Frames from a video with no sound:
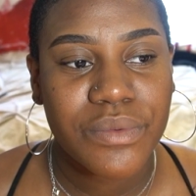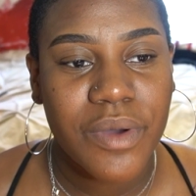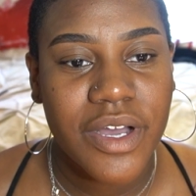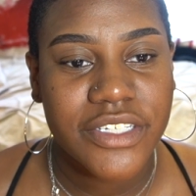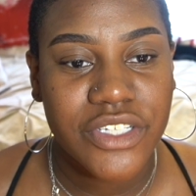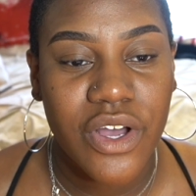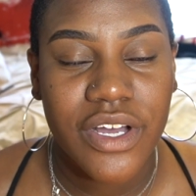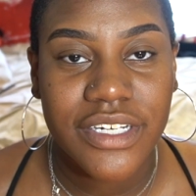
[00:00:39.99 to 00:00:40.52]

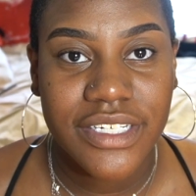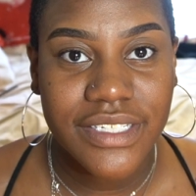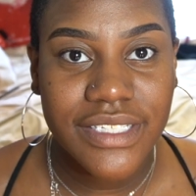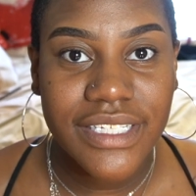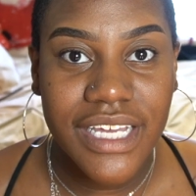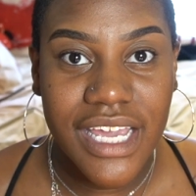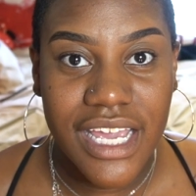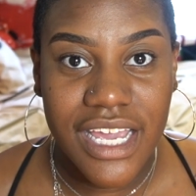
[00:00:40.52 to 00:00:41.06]
was on
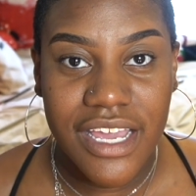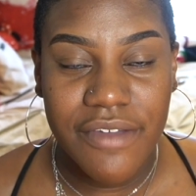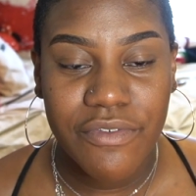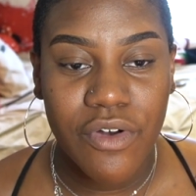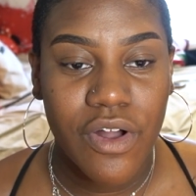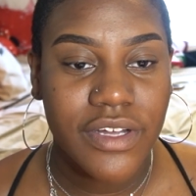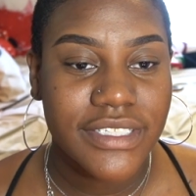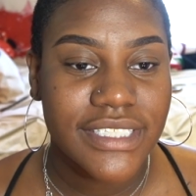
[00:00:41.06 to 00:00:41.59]
Glee
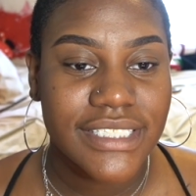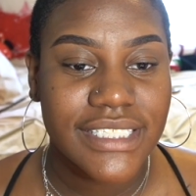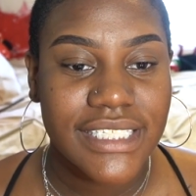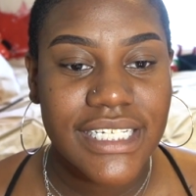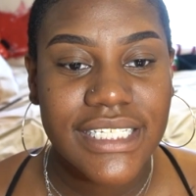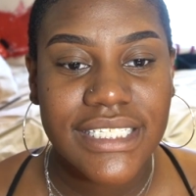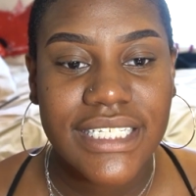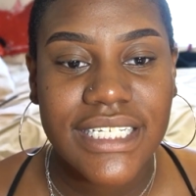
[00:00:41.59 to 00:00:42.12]
for all 6
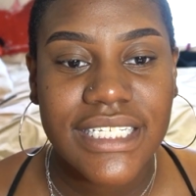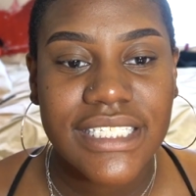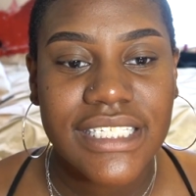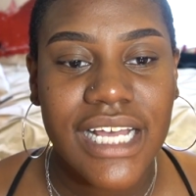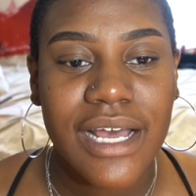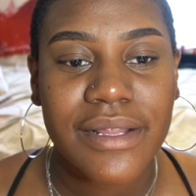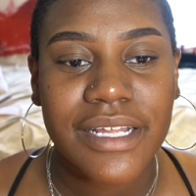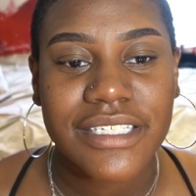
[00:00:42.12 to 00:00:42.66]

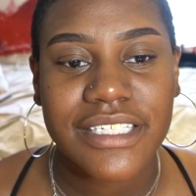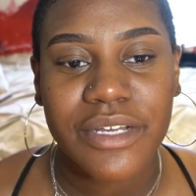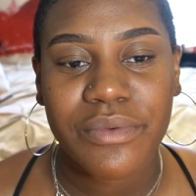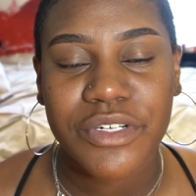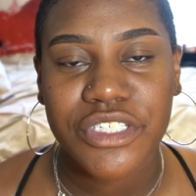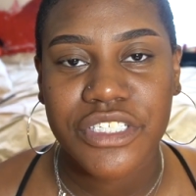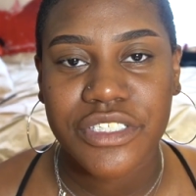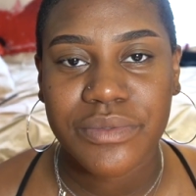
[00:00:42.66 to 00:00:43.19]
seasons. That's like
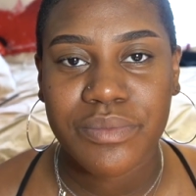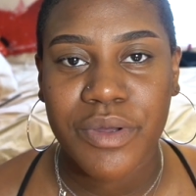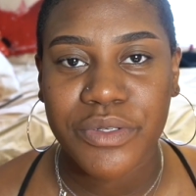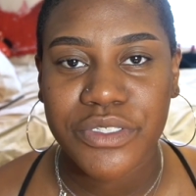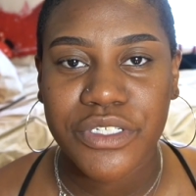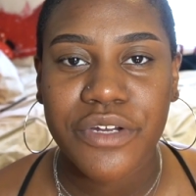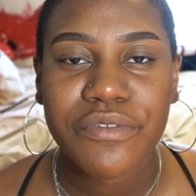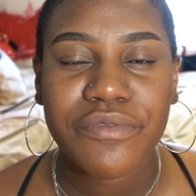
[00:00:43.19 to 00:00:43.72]
what she's
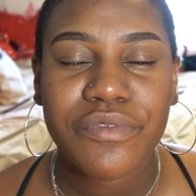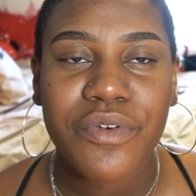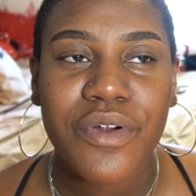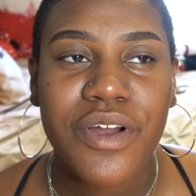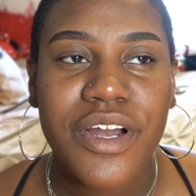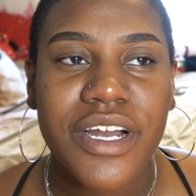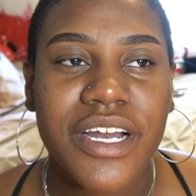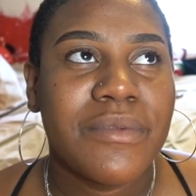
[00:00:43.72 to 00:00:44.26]
most known
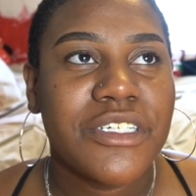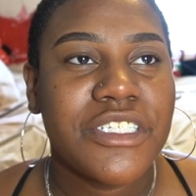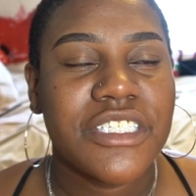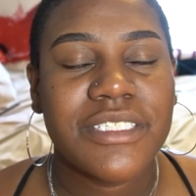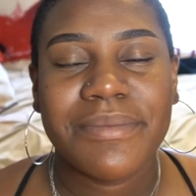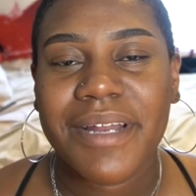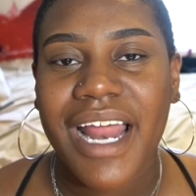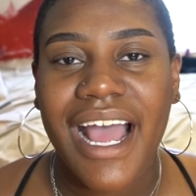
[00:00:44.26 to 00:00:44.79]
for. But
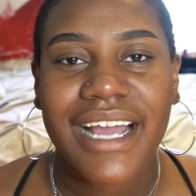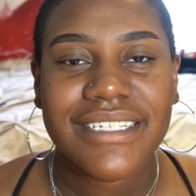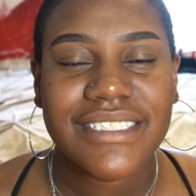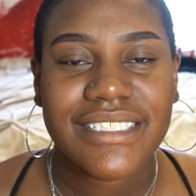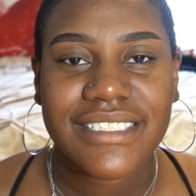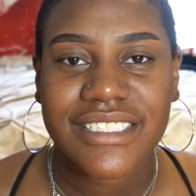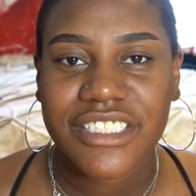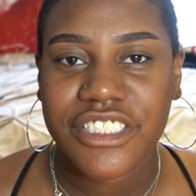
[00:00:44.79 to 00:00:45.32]
she's been
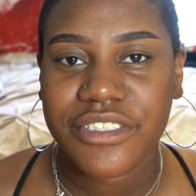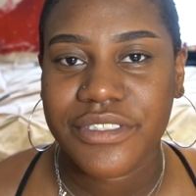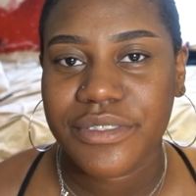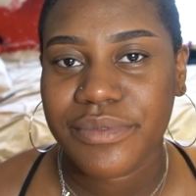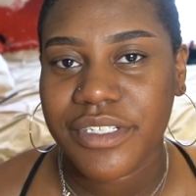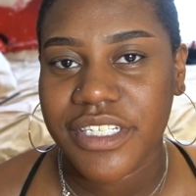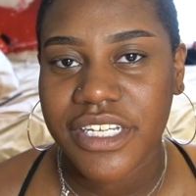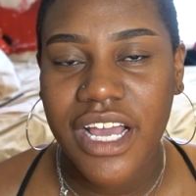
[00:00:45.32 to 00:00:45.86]
acting since she was
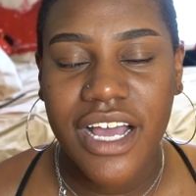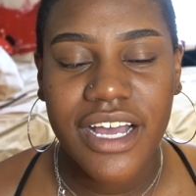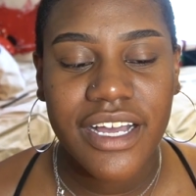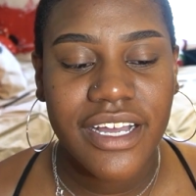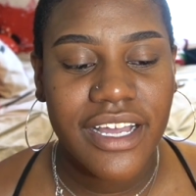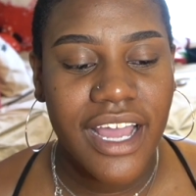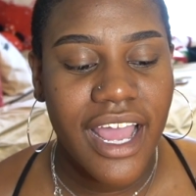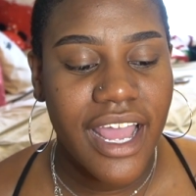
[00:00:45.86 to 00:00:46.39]
really
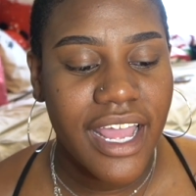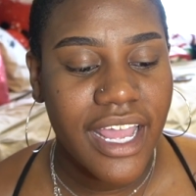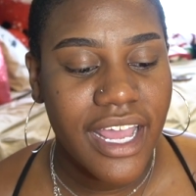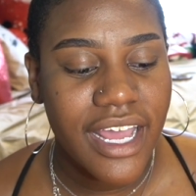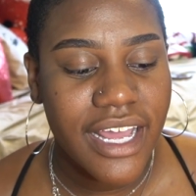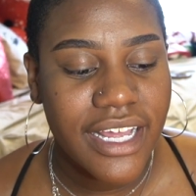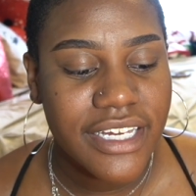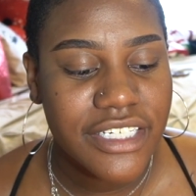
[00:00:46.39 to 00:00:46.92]
young,
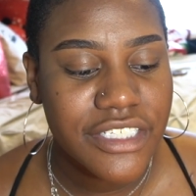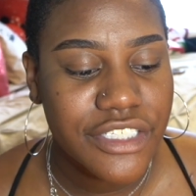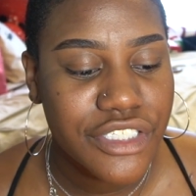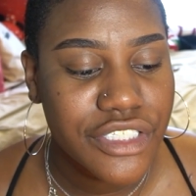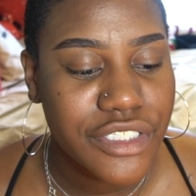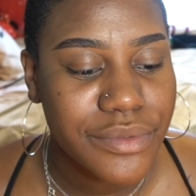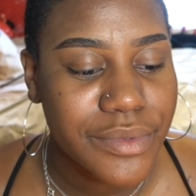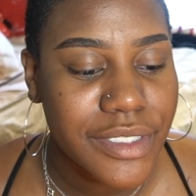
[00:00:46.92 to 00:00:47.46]
and
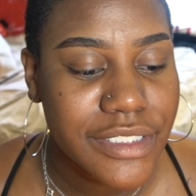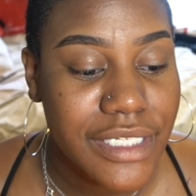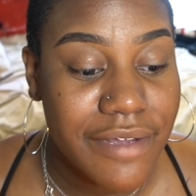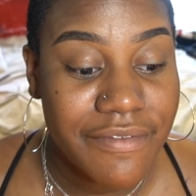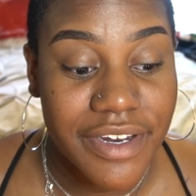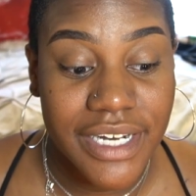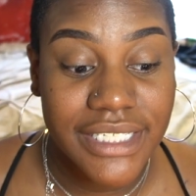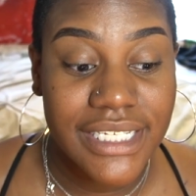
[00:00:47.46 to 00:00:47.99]
she was a
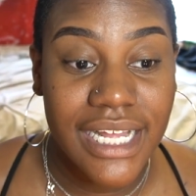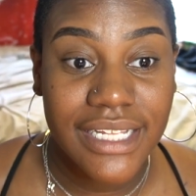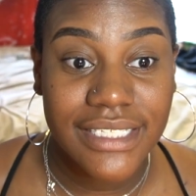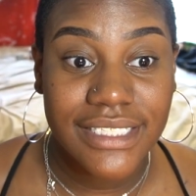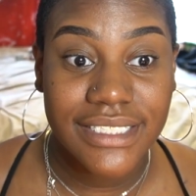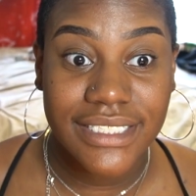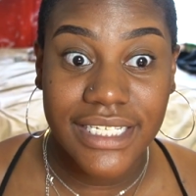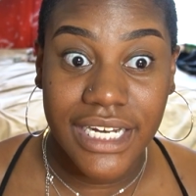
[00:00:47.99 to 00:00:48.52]
very
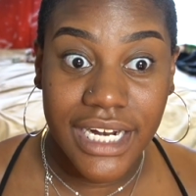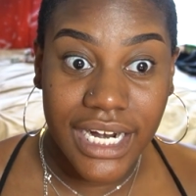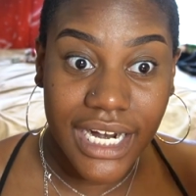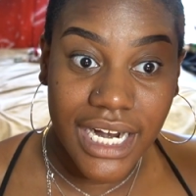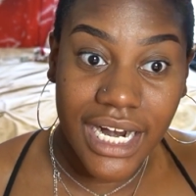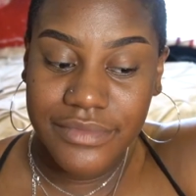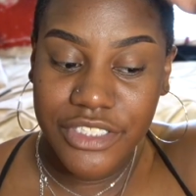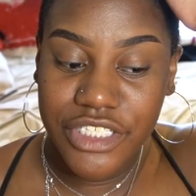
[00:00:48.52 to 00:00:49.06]
talented
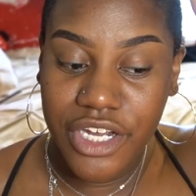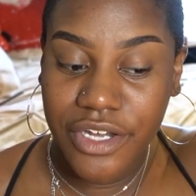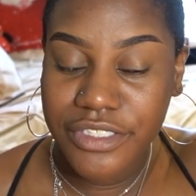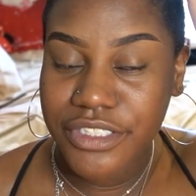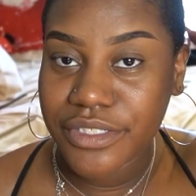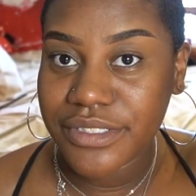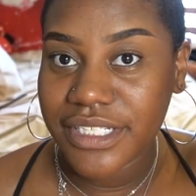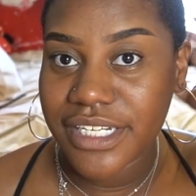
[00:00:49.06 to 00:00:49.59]
singer. She
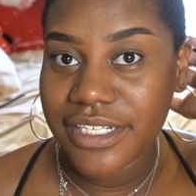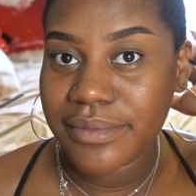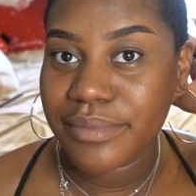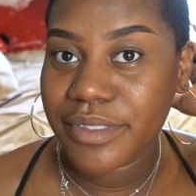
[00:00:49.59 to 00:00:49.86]
also dated